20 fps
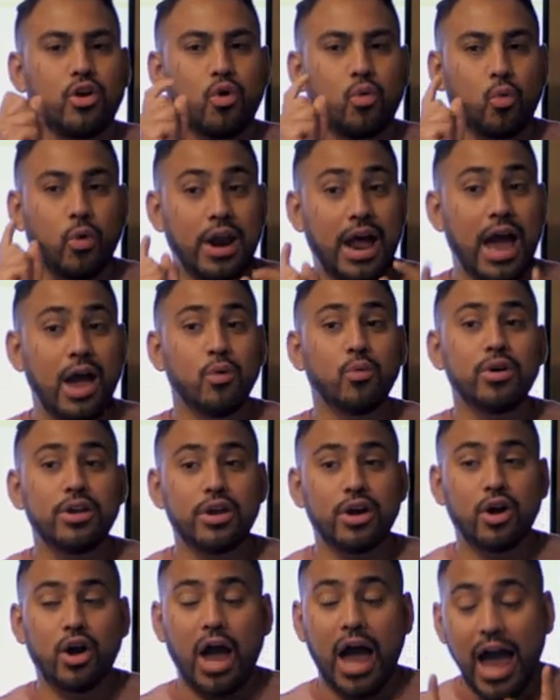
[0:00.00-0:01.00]
What I
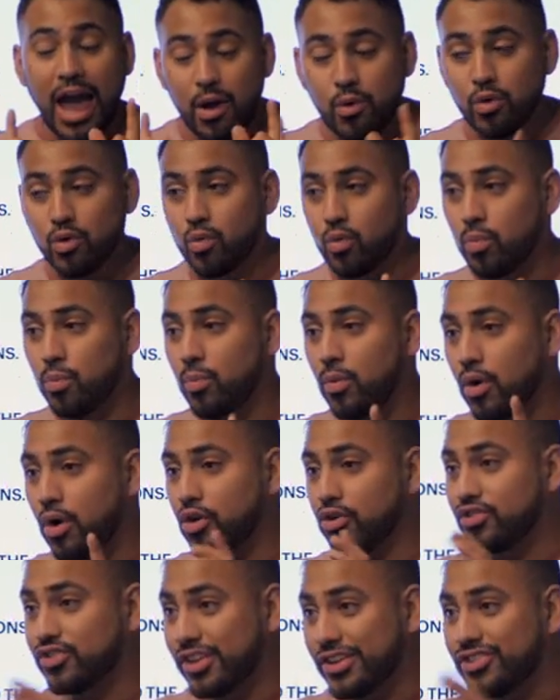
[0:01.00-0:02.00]
would
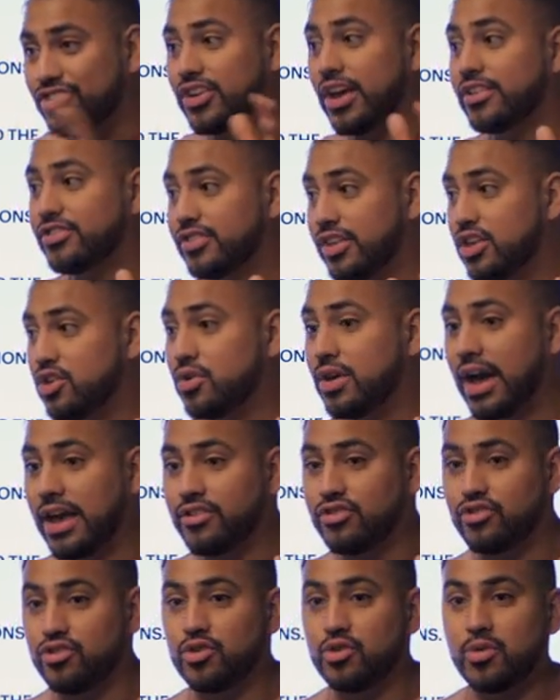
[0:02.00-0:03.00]
suggest that you
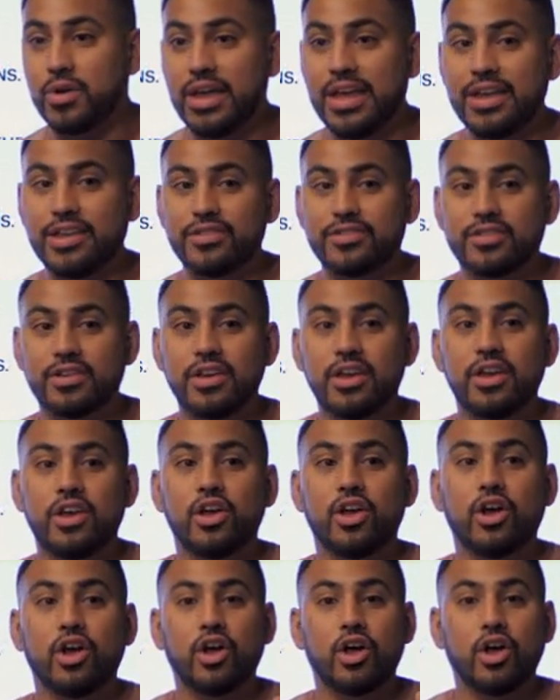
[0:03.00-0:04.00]
guys do is
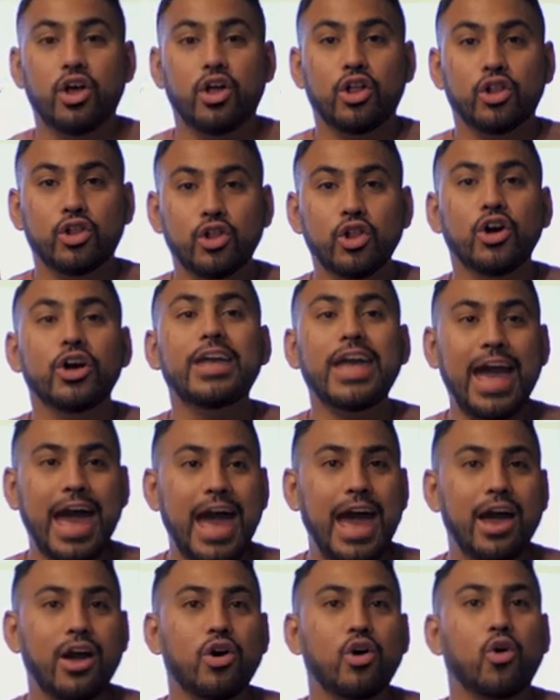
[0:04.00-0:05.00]
look
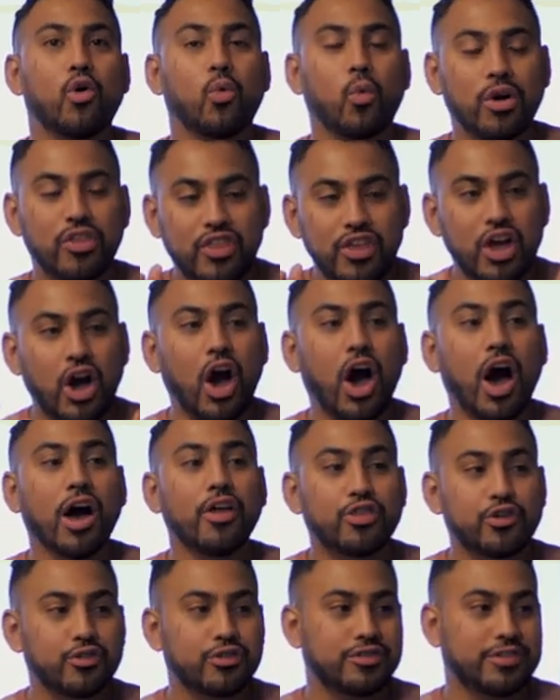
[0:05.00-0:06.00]
at what the
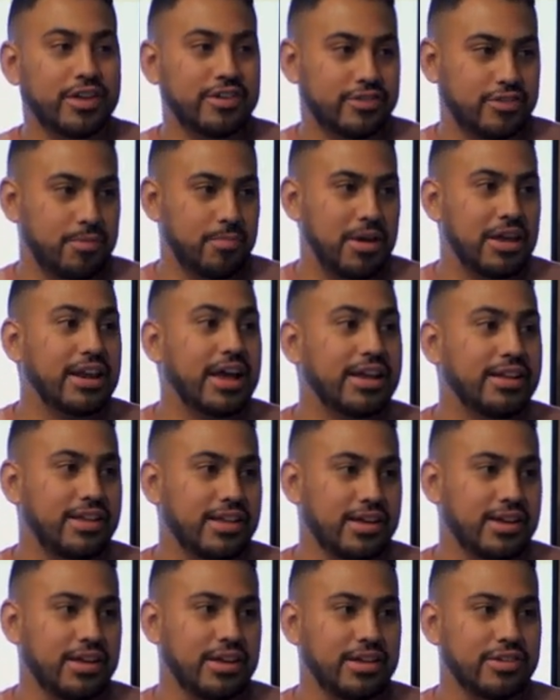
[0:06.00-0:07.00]
author says the main
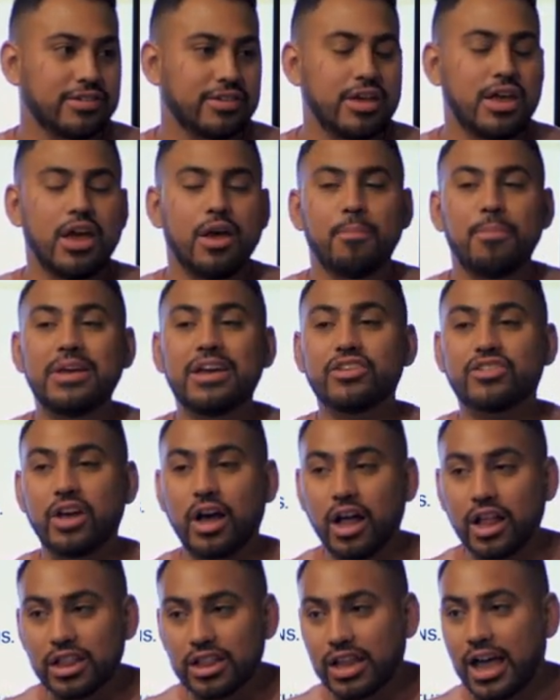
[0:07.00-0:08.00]
idea is. Because
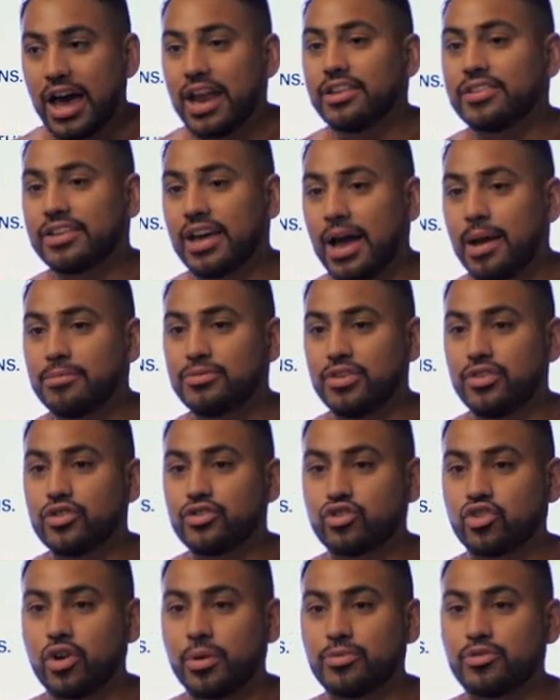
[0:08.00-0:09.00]
a lot of times in the
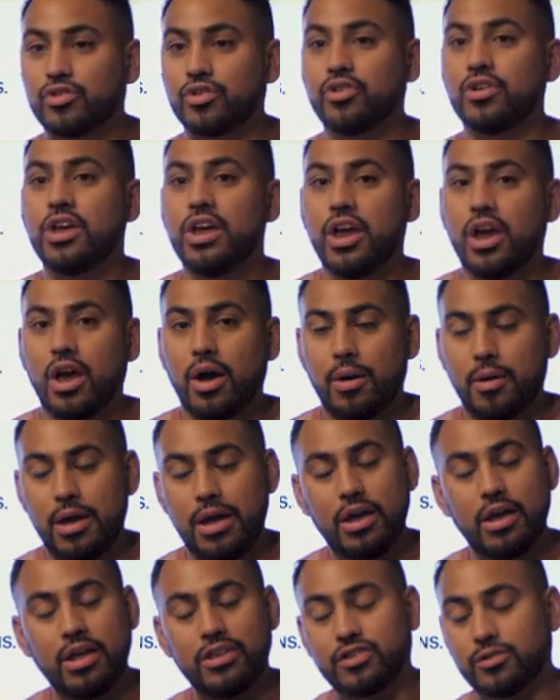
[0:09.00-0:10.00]
scripture,
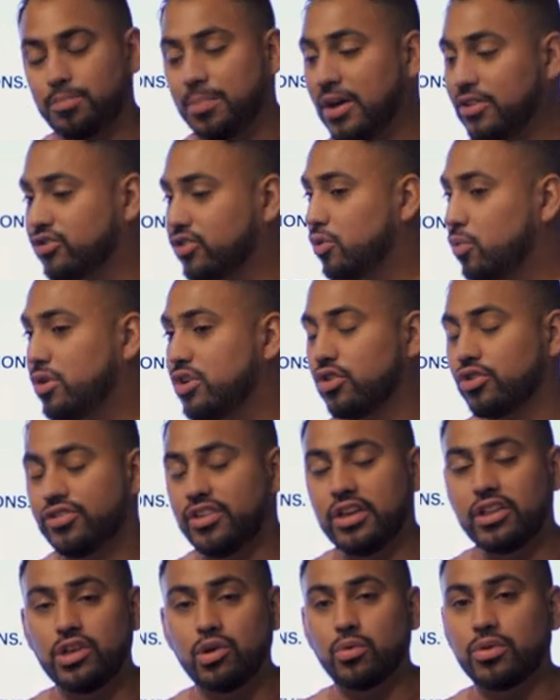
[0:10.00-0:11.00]
especially when you're
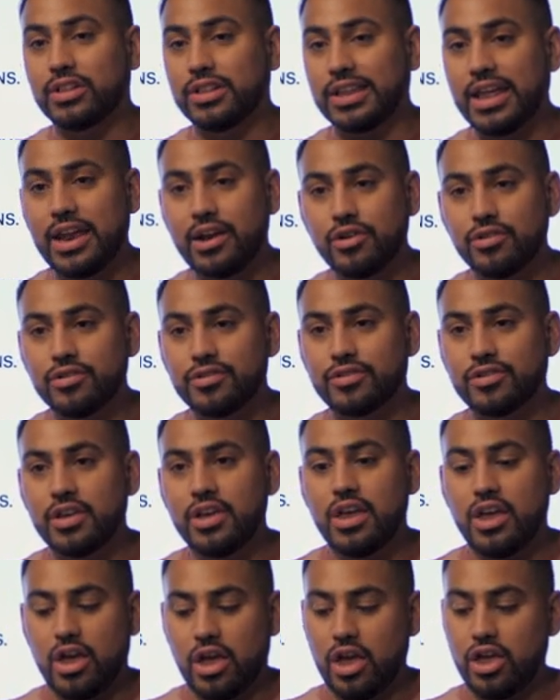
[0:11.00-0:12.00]
dealing with letters,
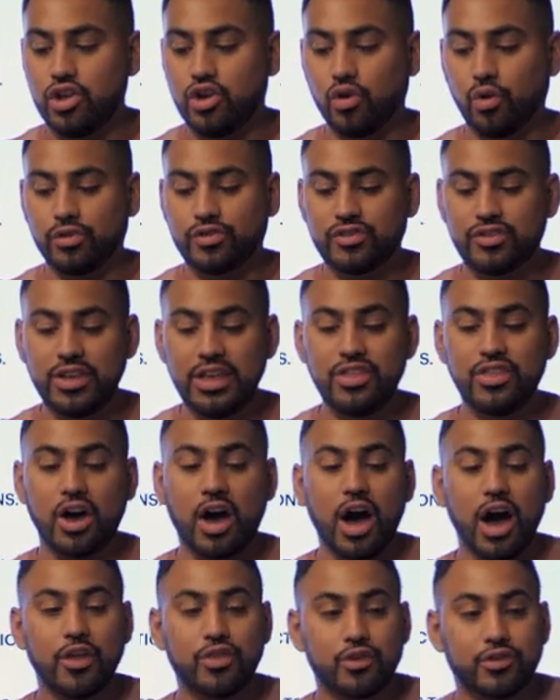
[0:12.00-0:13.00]
you'll see the
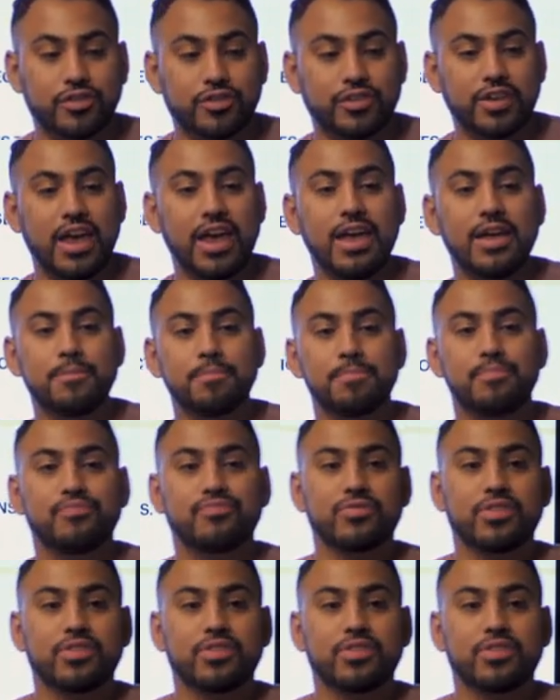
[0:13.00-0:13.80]
author say,